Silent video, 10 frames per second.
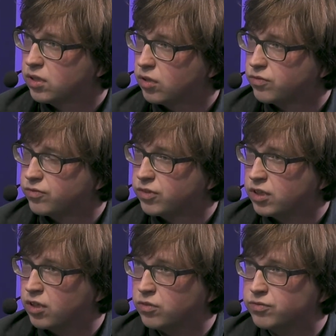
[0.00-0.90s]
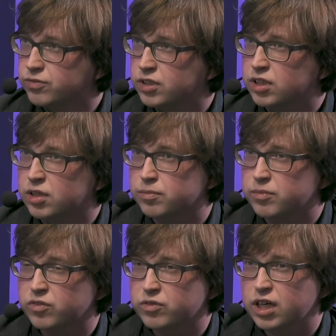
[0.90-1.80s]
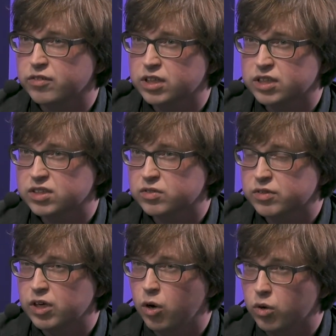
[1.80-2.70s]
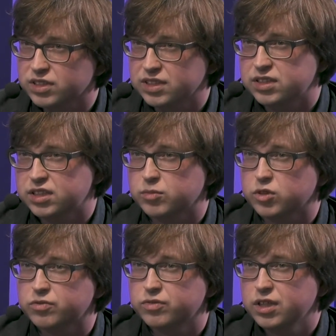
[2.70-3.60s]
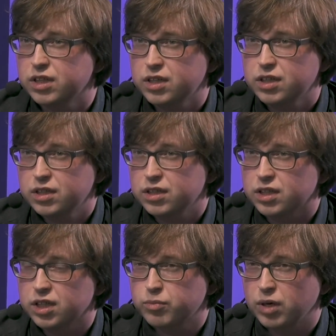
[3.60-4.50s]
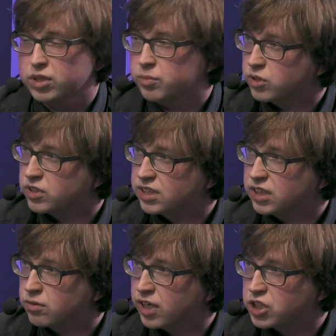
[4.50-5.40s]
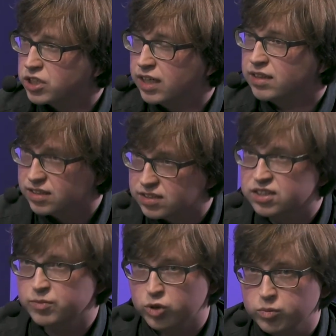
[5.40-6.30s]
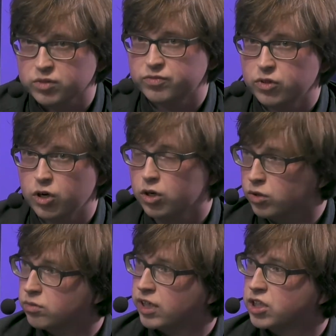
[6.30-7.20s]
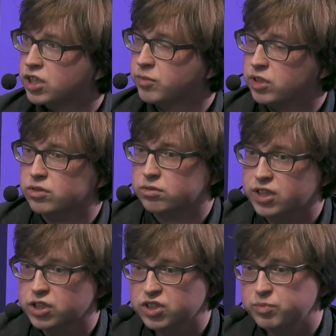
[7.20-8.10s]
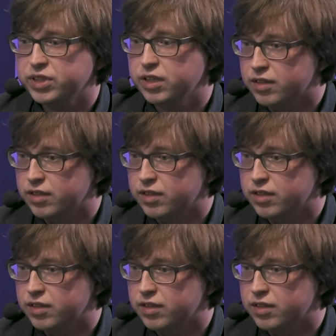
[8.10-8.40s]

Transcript: of governance, the whole system of public policy in Russia. And this is the problem for whole Russia, because Russia is bigger